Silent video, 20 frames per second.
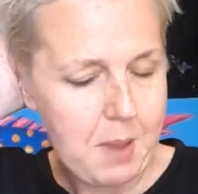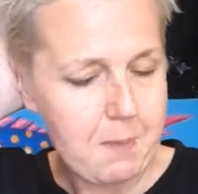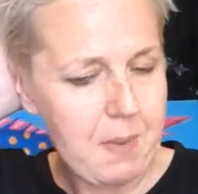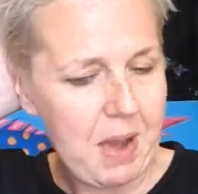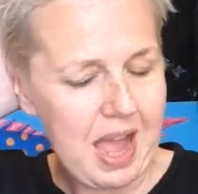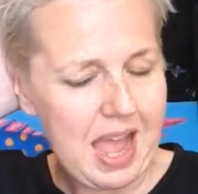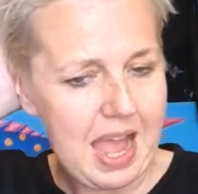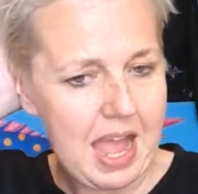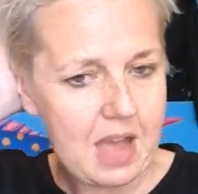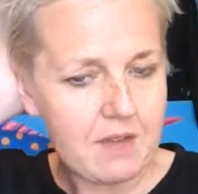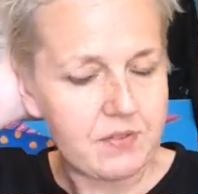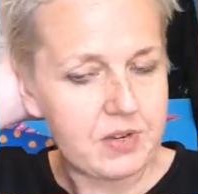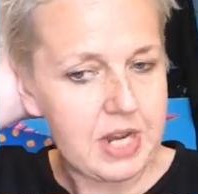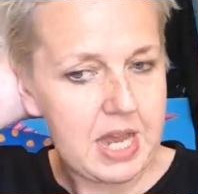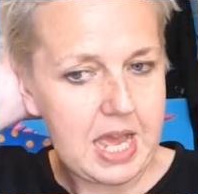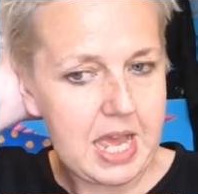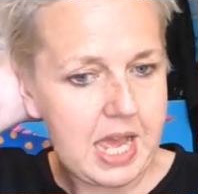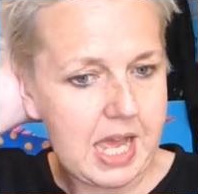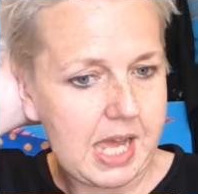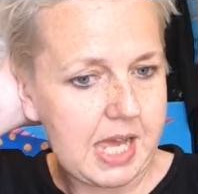But I haven't
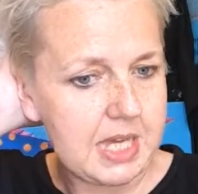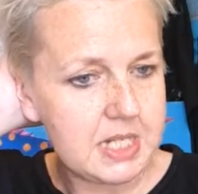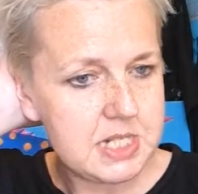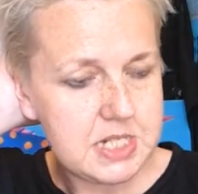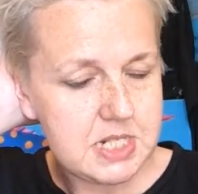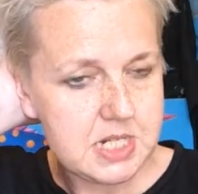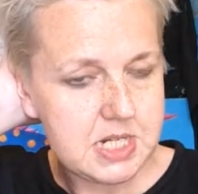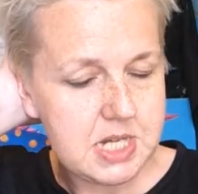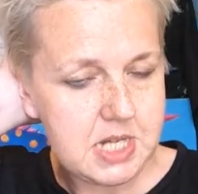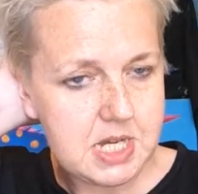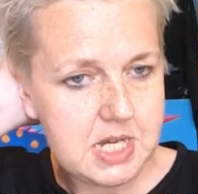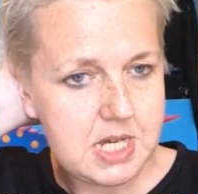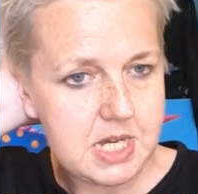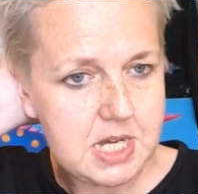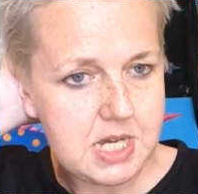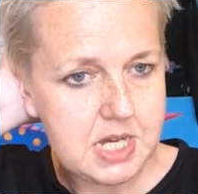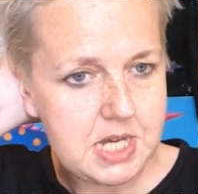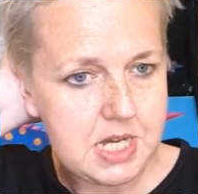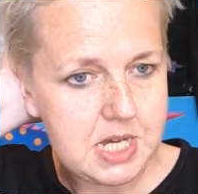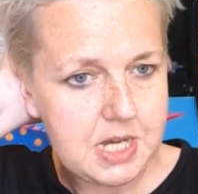had
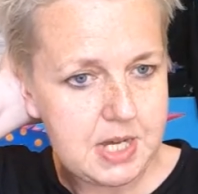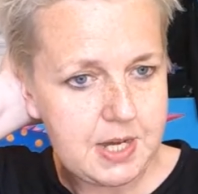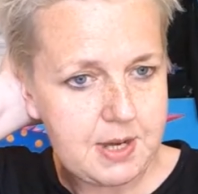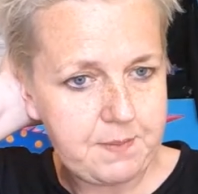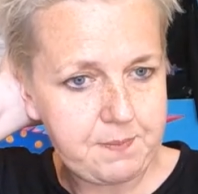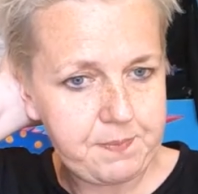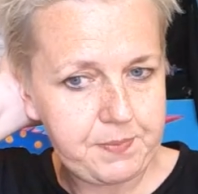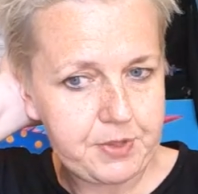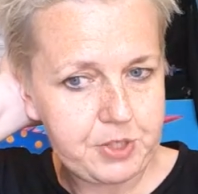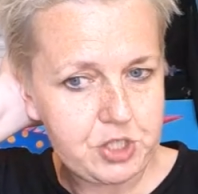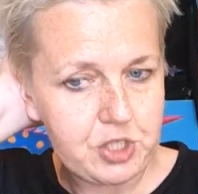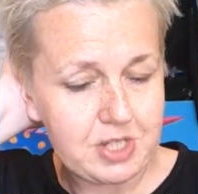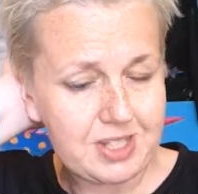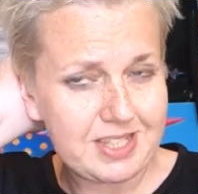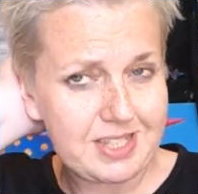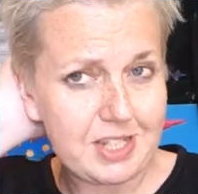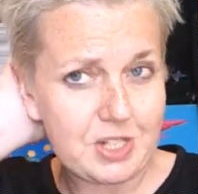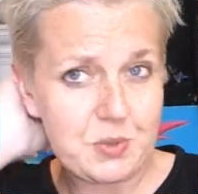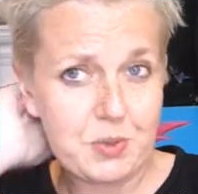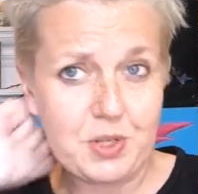the chance to get